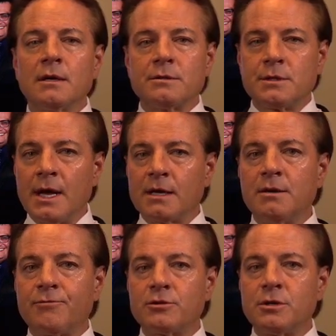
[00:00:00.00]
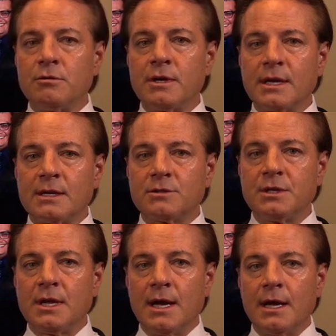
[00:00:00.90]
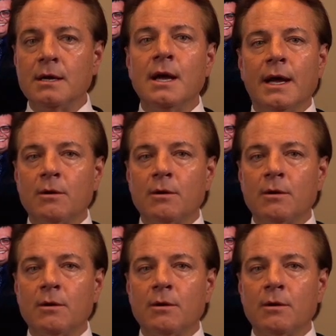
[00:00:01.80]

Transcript: Thank you for tuning in today,